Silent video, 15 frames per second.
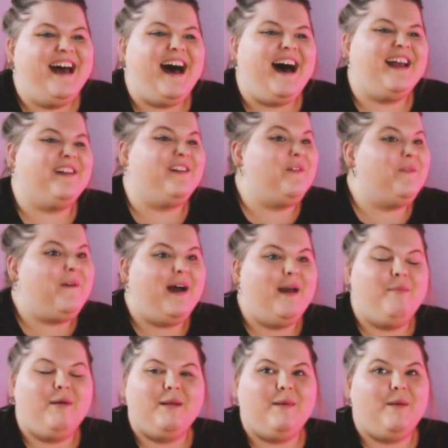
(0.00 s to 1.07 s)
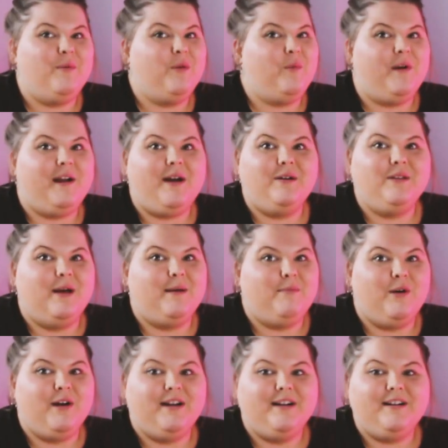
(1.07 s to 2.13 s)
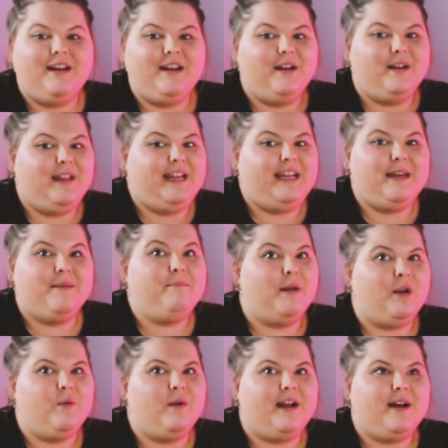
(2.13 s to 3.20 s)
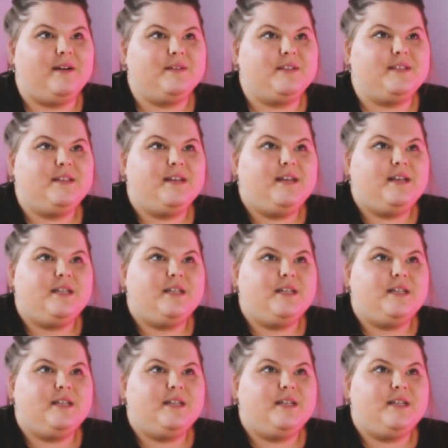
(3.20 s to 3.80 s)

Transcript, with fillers: I don't know why, but I'm able to work out a lot more and like get better workouts.